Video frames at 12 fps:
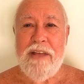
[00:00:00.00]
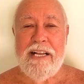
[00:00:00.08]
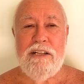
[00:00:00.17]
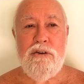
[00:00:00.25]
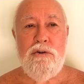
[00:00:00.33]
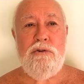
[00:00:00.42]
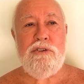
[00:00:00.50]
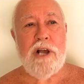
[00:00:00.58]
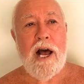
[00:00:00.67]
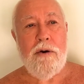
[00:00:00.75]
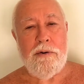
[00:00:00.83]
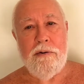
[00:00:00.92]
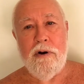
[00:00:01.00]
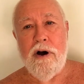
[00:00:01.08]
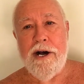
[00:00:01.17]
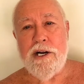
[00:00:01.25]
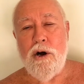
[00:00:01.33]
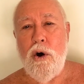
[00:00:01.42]
they lose out
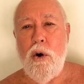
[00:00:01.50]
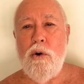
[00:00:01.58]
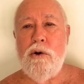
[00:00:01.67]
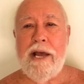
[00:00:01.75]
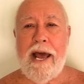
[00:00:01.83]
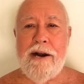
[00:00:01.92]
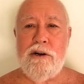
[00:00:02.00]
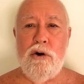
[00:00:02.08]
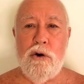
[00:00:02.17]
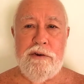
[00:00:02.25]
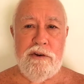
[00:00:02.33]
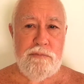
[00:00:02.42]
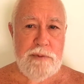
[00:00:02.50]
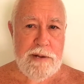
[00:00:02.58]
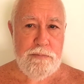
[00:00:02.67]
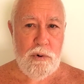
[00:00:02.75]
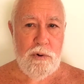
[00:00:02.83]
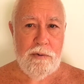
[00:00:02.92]
on a whole category of
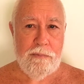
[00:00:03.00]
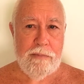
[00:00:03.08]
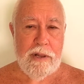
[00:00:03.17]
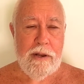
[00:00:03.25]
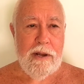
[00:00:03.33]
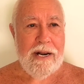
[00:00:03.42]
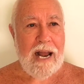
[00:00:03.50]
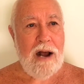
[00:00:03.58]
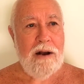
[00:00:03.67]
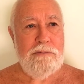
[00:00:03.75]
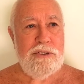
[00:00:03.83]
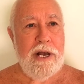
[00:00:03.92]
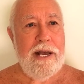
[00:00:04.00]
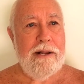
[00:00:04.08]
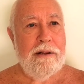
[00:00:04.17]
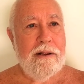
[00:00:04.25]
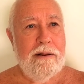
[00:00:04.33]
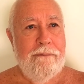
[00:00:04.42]
people. Now, I'm
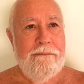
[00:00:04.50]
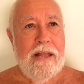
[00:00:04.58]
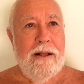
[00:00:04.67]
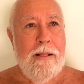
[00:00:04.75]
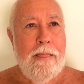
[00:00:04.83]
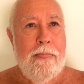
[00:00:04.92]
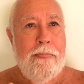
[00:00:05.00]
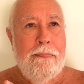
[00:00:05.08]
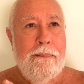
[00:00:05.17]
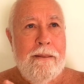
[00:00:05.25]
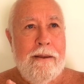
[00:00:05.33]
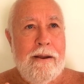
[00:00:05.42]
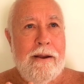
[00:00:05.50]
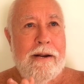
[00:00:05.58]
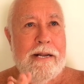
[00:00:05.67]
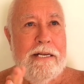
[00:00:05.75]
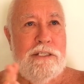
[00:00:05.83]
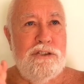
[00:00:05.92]
saying
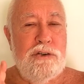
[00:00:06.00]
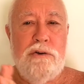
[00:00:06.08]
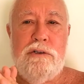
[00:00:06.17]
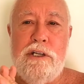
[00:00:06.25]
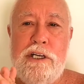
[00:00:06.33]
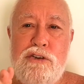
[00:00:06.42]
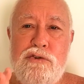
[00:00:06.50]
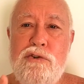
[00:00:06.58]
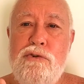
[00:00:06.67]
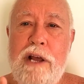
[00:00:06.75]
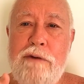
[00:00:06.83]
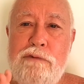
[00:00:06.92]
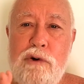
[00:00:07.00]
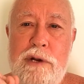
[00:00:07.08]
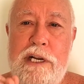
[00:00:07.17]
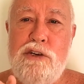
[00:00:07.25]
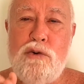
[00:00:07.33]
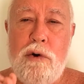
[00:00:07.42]
it's certainly true that for
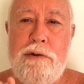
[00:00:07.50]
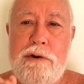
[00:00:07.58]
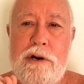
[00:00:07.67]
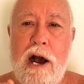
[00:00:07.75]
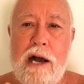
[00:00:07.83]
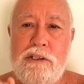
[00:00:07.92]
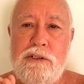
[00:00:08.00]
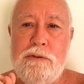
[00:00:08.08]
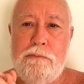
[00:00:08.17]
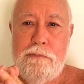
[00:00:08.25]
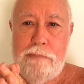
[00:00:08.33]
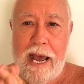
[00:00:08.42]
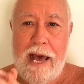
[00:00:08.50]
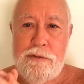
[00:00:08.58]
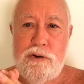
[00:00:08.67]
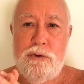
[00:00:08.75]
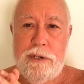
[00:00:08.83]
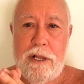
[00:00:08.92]
each Orthodox
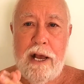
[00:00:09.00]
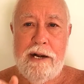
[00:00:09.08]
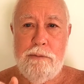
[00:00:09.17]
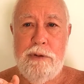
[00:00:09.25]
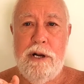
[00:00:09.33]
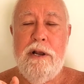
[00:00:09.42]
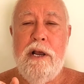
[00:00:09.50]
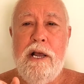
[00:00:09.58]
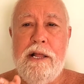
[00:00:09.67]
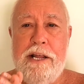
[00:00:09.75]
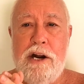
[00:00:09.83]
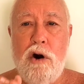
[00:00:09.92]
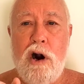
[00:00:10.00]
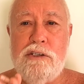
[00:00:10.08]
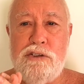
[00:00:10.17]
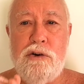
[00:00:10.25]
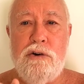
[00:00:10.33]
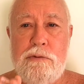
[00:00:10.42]
path to enlightenment, there are
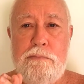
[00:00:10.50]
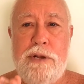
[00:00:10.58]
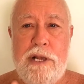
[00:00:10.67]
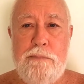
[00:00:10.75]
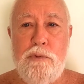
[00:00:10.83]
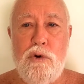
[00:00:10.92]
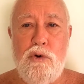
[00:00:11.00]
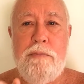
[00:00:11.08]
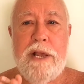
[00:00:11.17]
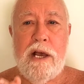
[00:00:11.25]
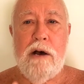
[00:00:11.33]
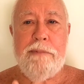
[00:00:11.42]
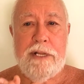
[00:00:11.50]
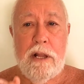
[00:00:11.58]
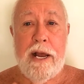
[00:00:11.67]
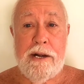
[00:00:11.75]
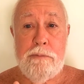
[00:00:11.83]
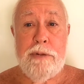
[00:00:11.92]
certain people who become
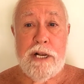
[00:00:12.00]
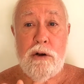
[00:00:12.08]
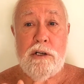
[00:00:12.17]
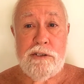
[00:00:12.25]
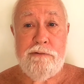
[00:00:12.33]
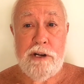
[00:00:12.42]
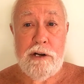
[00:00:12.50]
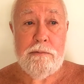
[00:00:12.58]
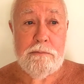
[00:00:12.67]
enlightened because of it.